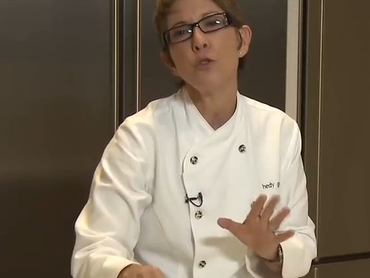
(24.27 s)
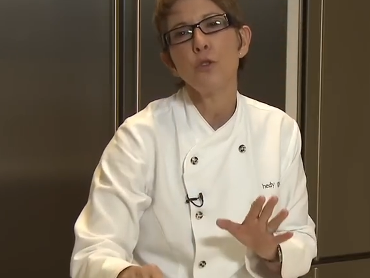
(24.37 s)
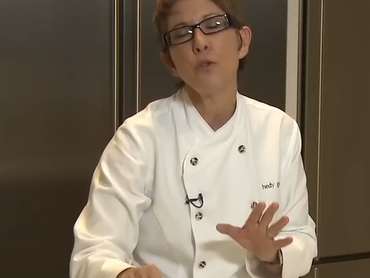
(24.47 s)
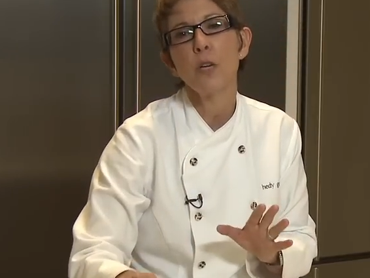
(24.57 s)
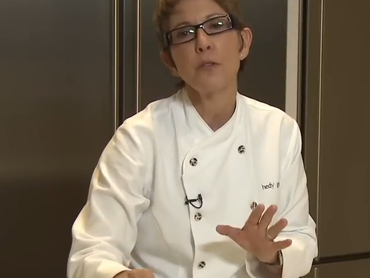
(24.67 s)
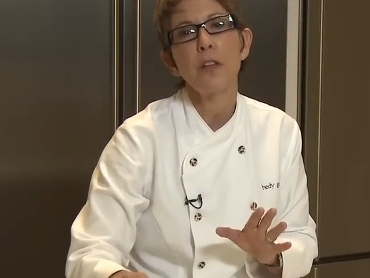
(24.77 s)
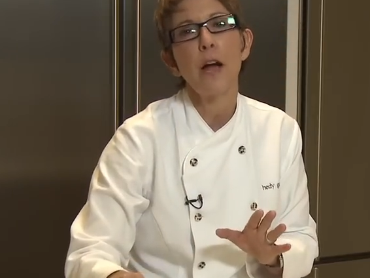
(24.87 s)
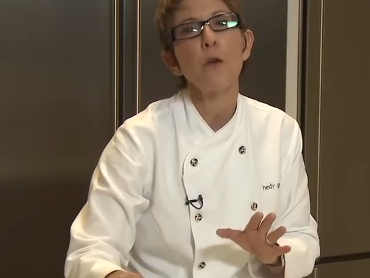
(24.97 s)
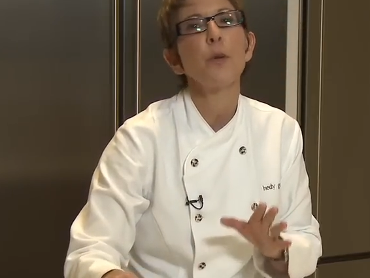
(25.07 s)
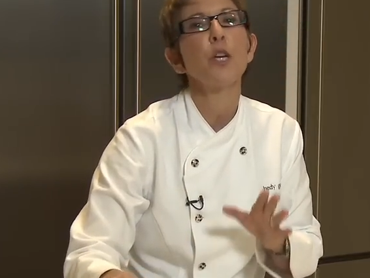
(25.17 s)
use too much
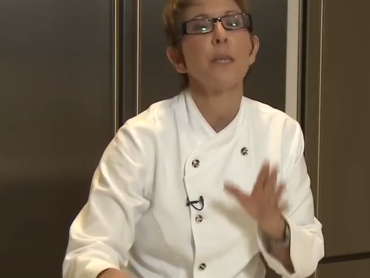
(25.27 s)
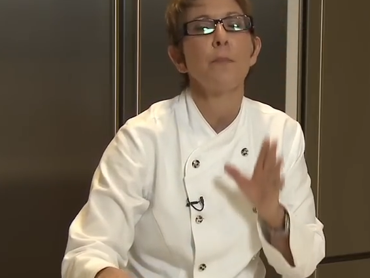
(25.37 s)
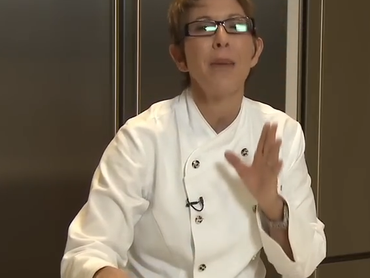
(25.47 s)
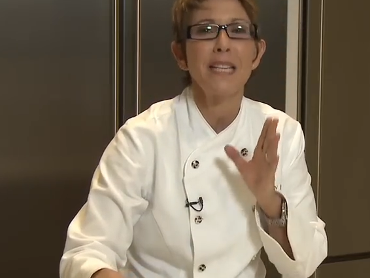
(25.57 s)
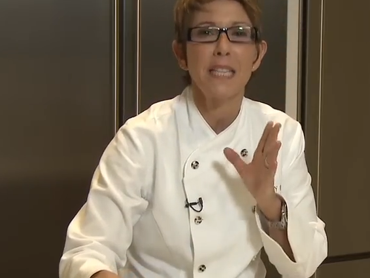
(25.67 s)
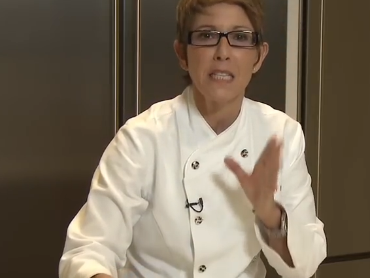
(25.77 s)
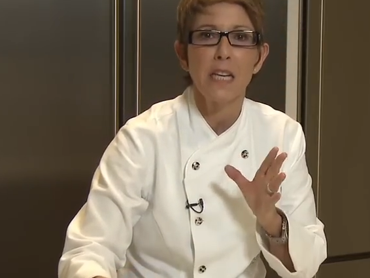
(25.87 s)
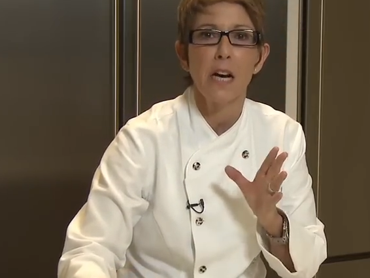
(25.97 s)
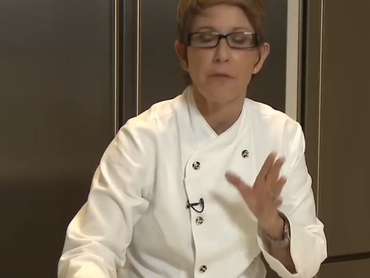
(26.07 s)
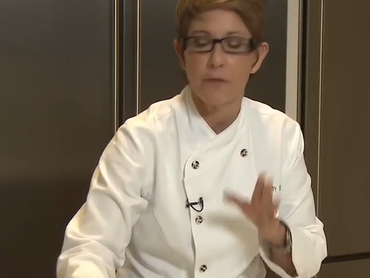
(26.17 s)
flour because it makes it
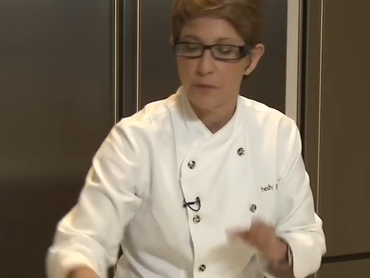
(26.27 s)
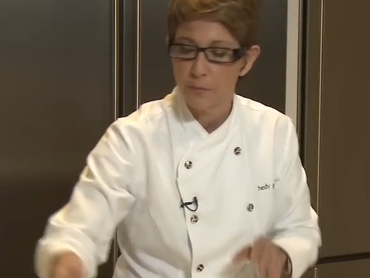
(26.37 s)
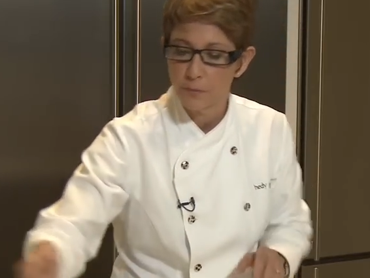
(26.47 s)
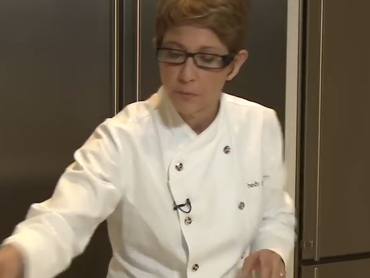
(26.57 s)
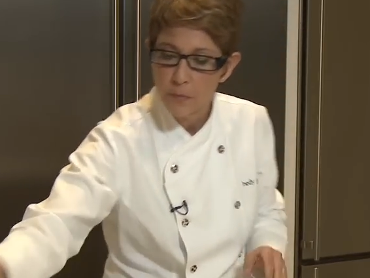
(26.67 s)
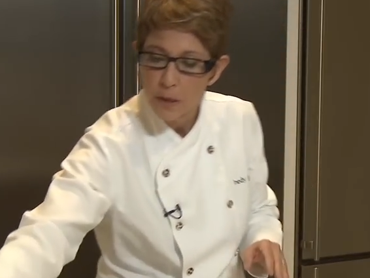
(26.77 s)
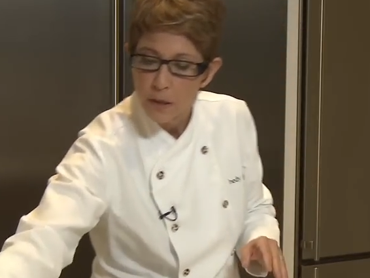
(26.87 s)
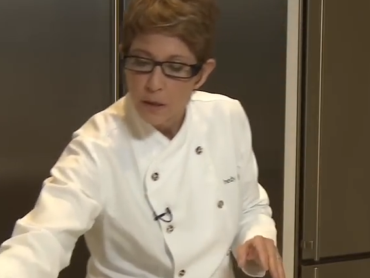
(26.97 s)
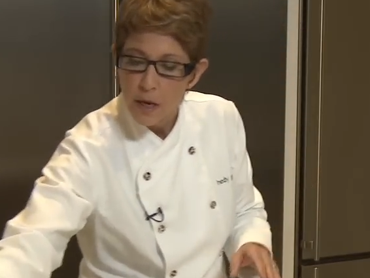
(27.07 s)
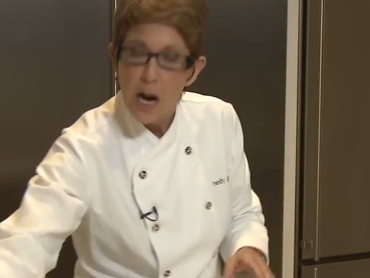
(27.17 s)
tough.
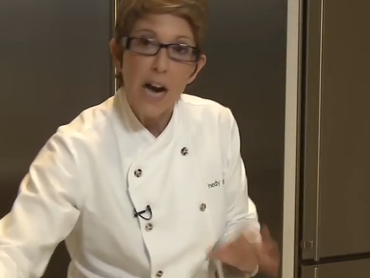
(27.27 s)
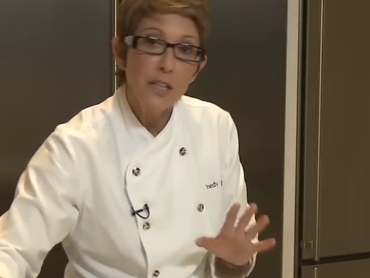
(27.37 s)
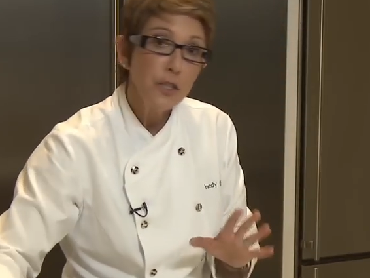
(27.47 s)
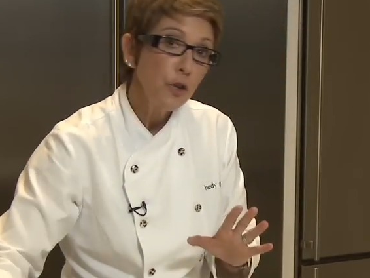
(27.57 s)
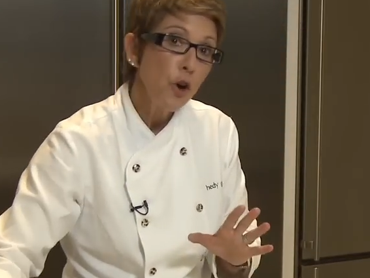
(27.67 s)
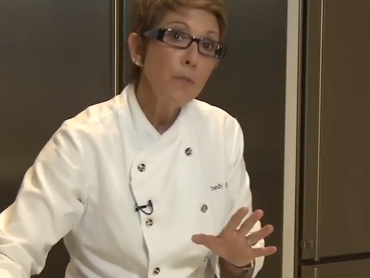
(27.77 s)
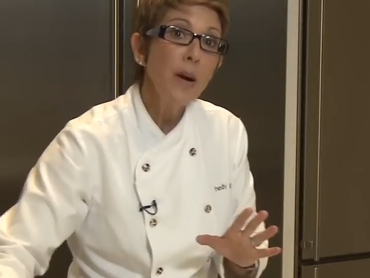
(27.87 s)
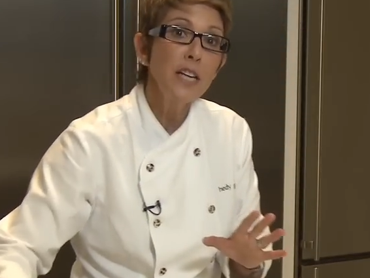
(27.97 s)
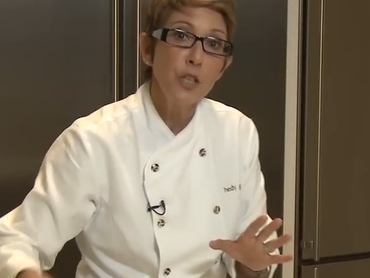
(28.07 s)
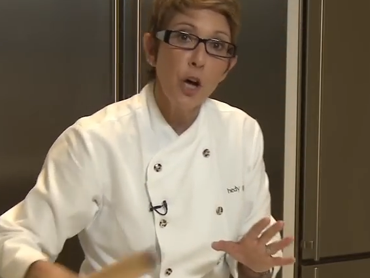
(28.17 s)
I start
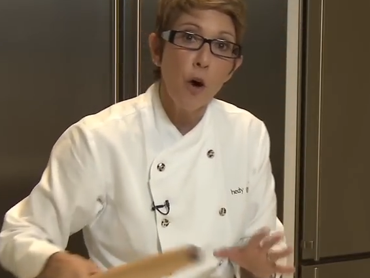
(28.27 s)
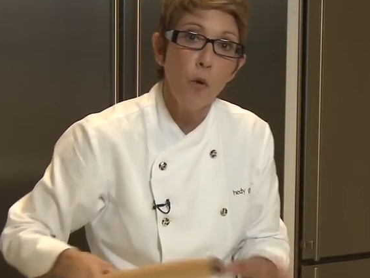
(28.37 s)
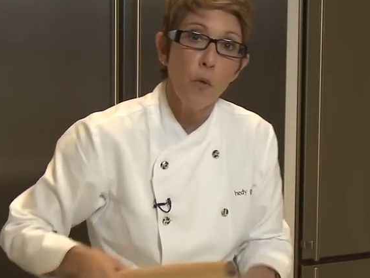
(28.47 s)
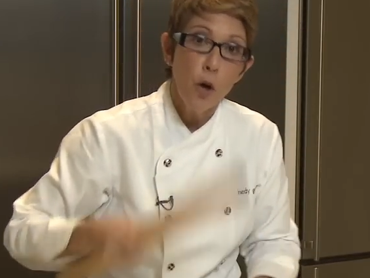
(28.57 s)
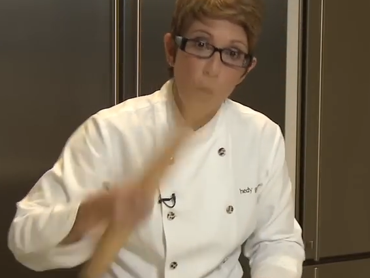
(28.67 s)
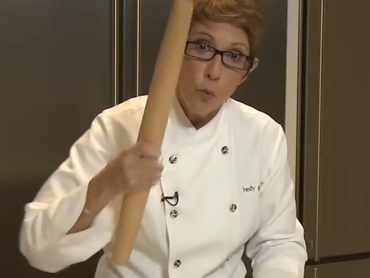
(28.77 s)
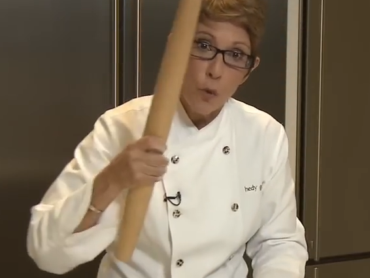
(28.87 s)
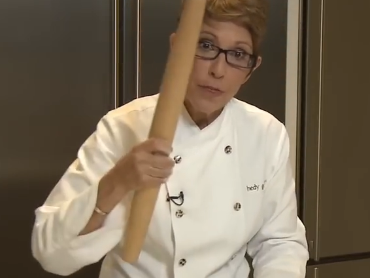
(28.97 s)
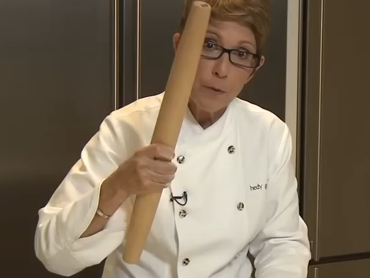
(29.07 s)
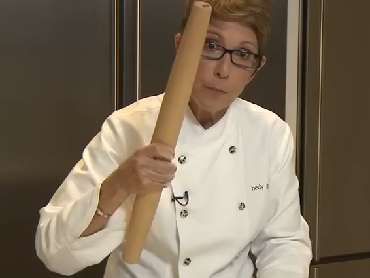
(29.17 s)
my dough
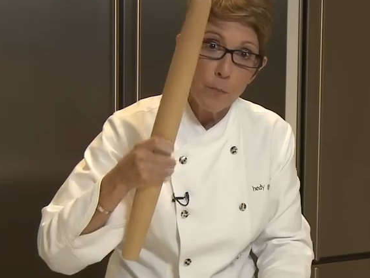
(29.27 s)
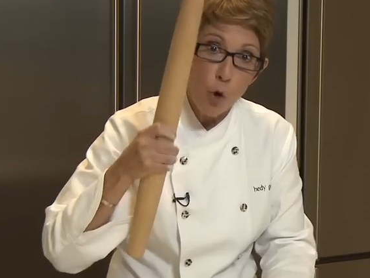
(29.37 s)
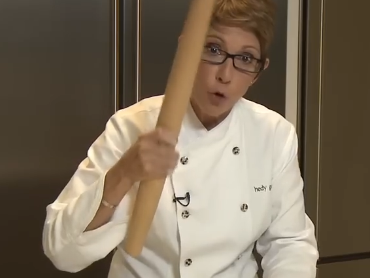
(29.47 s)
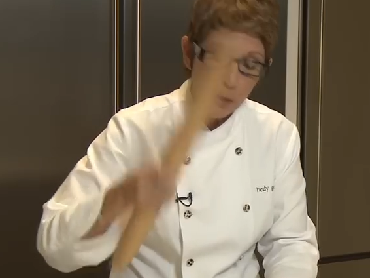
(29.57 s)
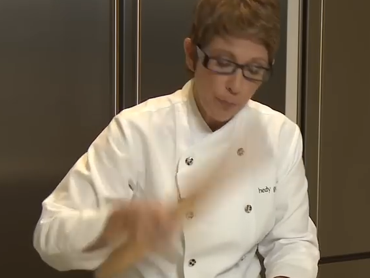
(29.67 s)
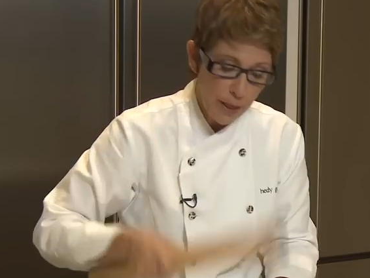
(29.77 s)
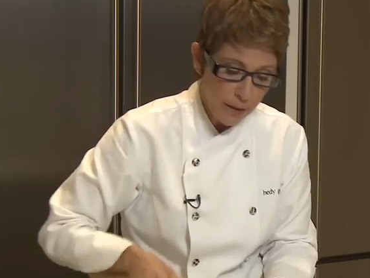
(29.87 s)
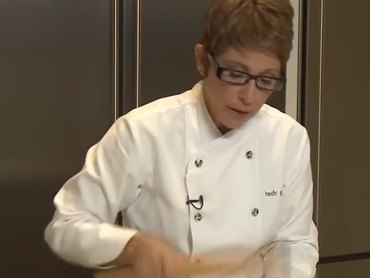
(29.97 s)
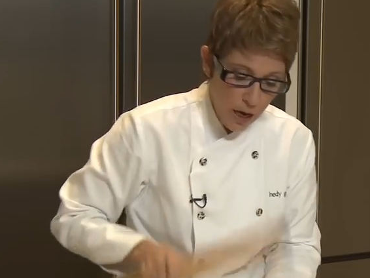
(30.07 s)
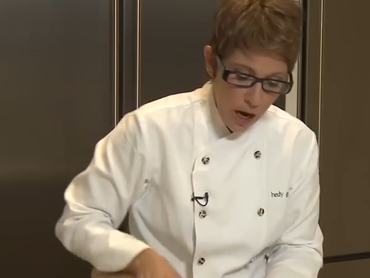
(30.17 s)
with the rolling pin.